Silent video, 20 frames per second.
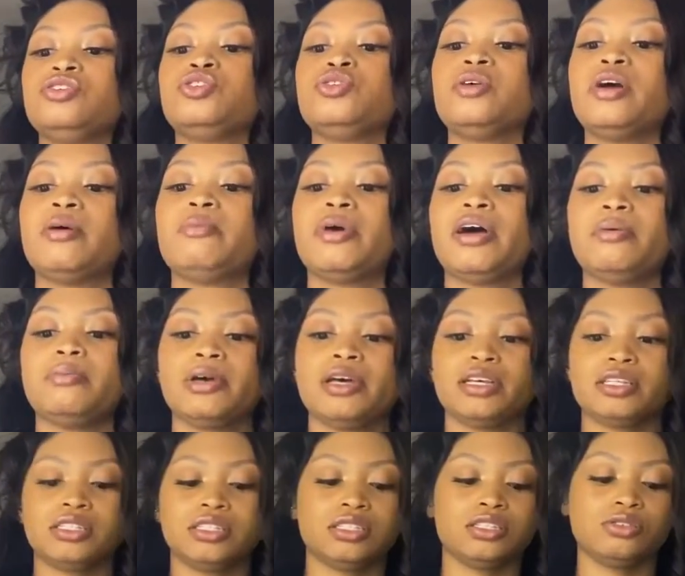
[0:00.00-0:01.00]
try my
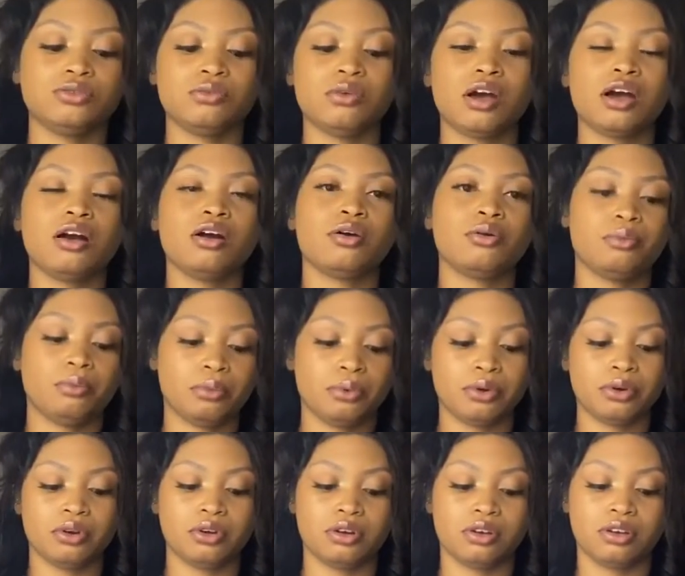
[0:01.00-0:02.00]
best to help
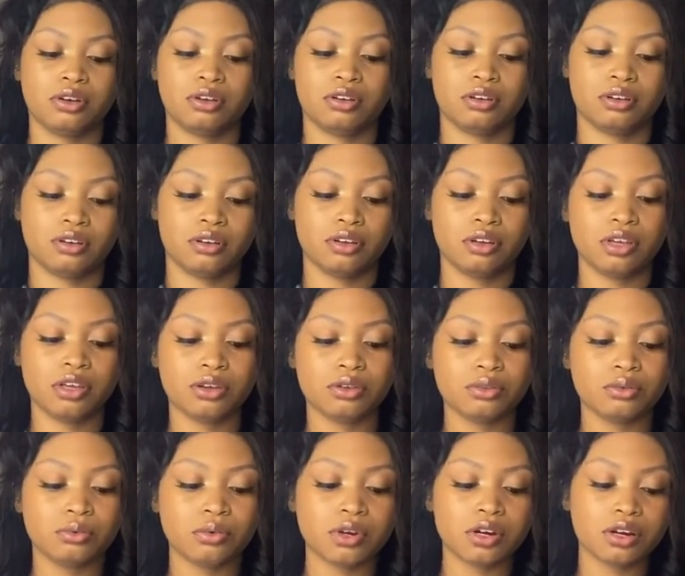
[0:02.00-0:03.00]
heal the
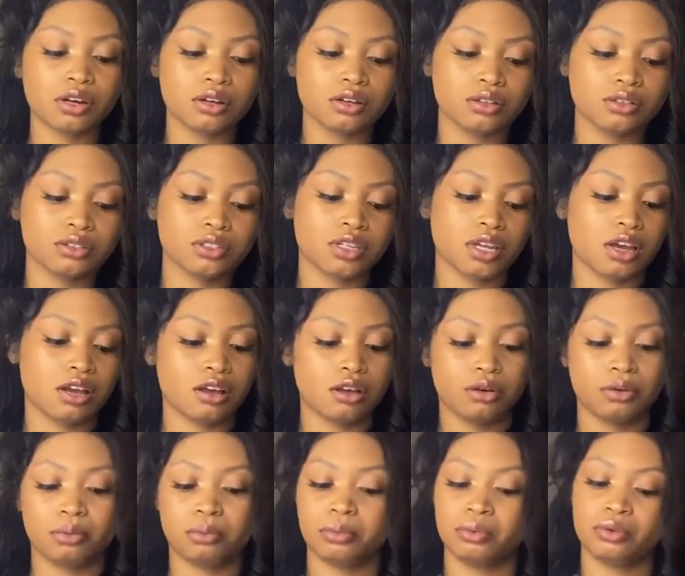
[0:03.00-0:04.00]
world, to
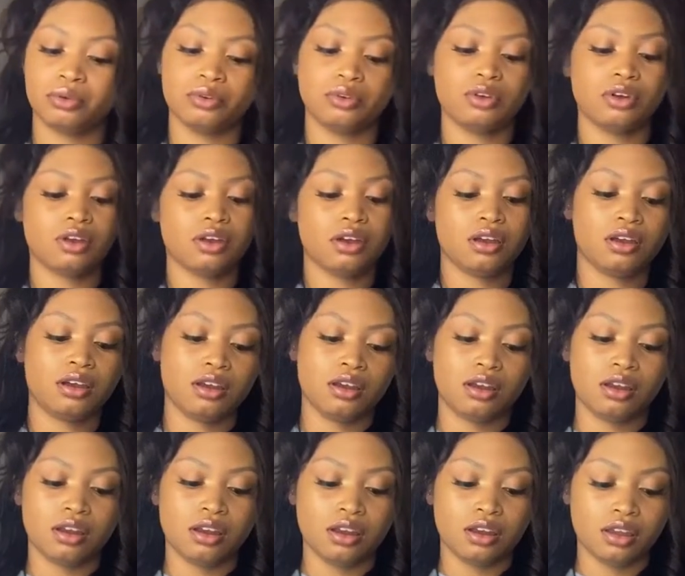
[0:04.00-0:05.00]
help
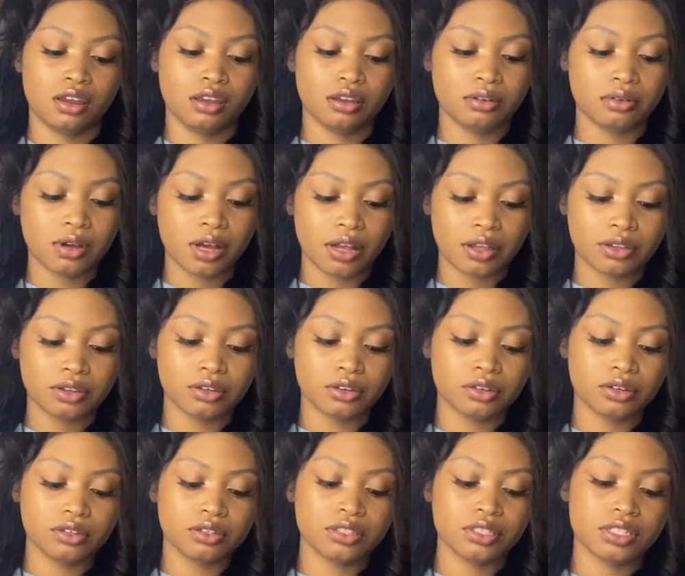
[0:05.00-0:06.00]
heal
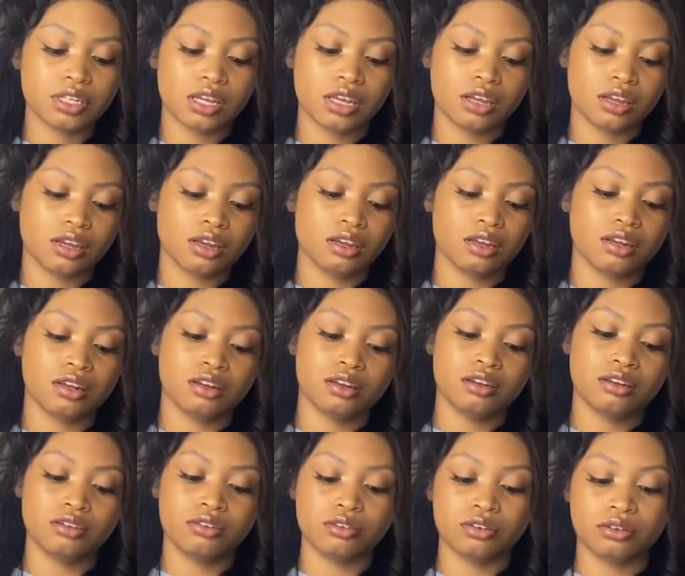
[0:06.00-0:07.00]
others, and
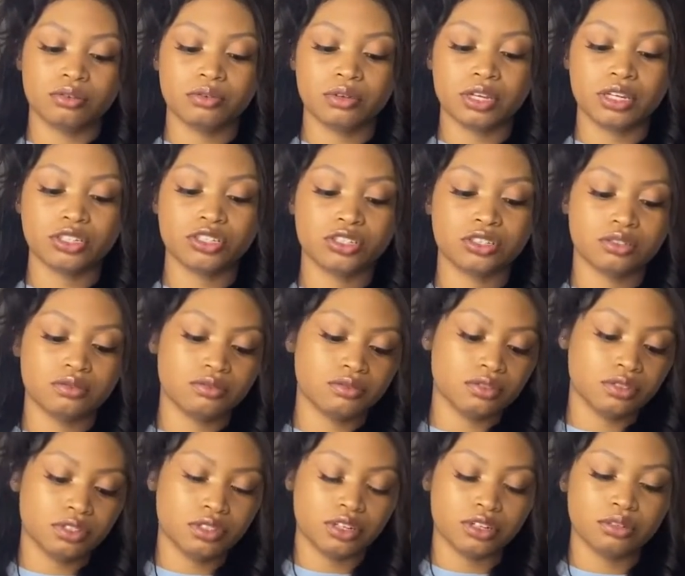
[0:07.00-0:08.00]
get
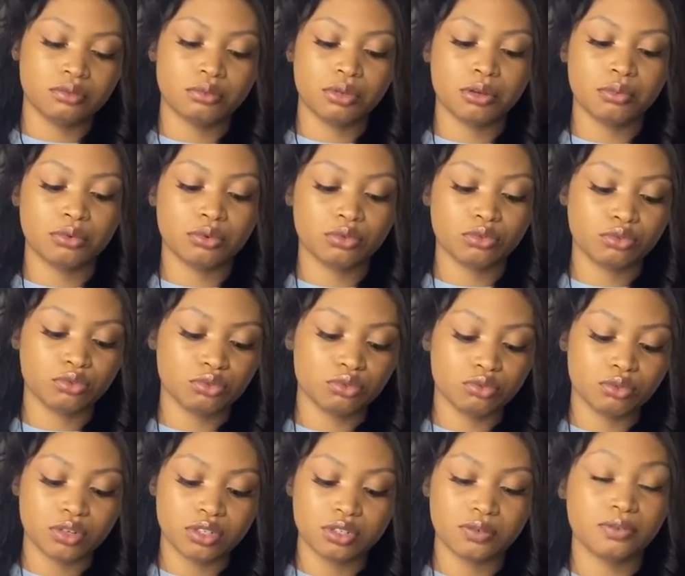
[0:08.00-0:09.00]
certain people
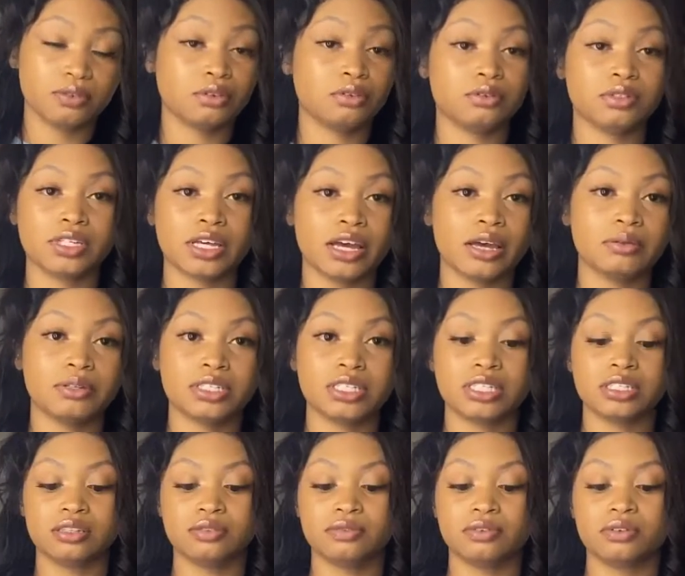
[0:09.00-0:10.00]
through a difficult time. This
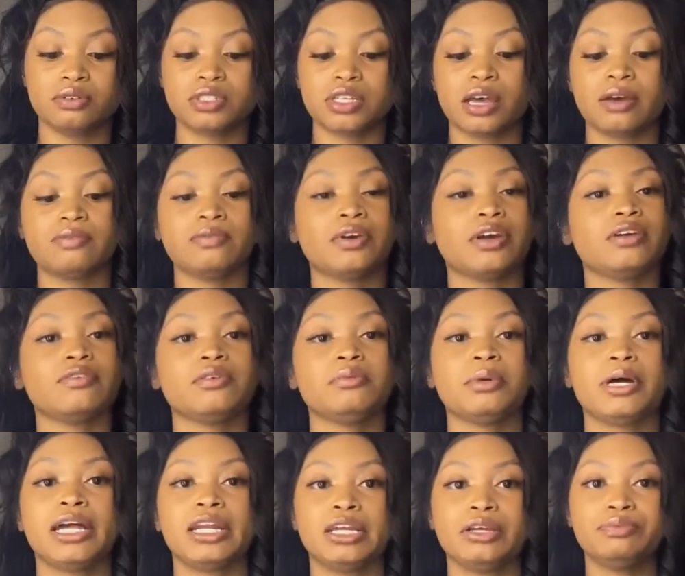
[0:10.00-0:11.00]
is a difficult time for
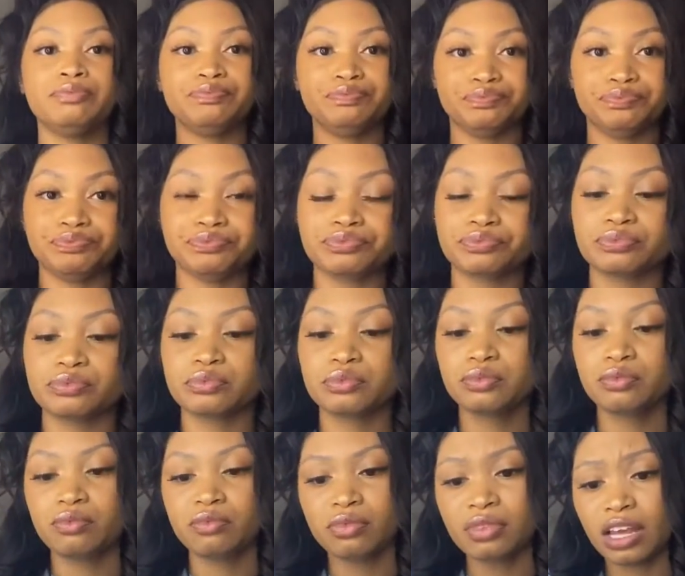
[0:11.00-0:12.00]
everybody,
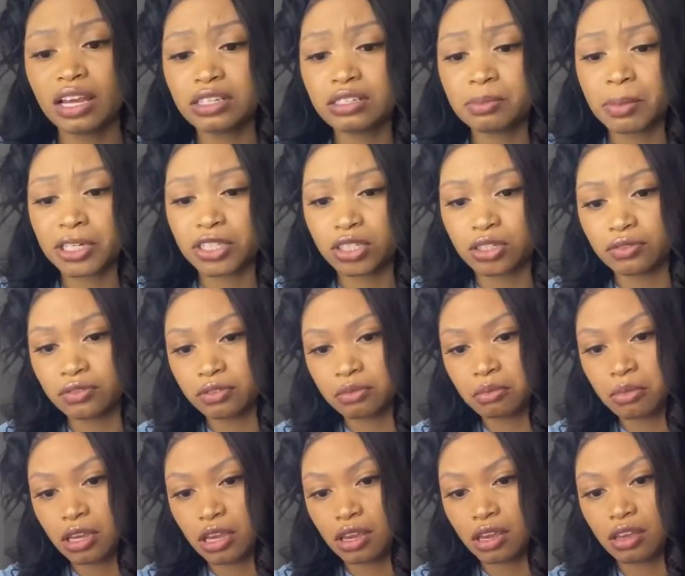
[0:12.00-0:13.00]
especially for
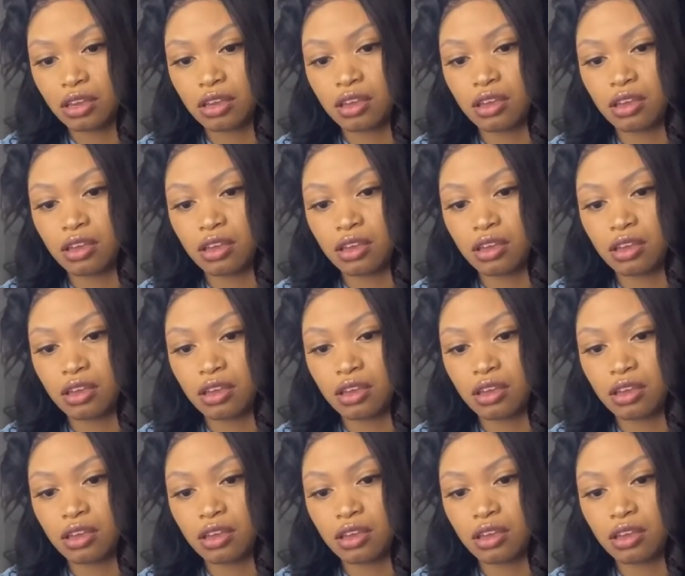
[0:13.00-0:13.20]
me.